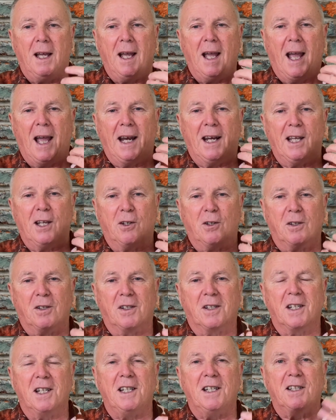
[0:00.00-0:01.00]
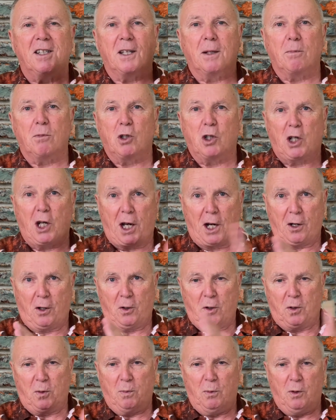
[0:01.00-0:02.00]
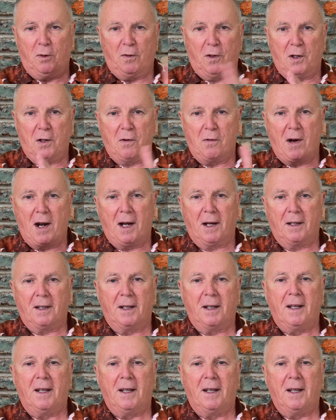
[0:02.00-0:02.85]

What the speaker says: and he could see some shadows moving around.